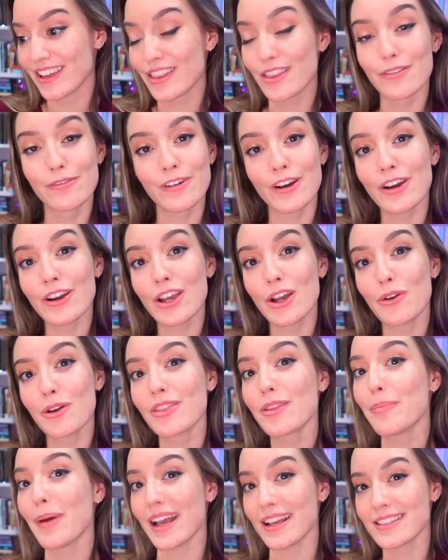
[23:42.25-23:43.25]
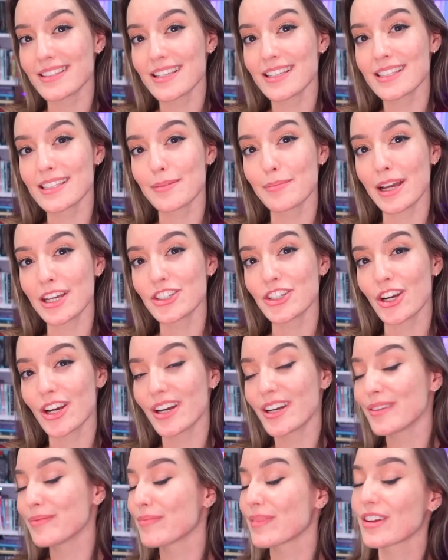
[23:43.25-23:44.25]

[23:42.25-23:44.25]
The Virgo and the Pisces in my chart,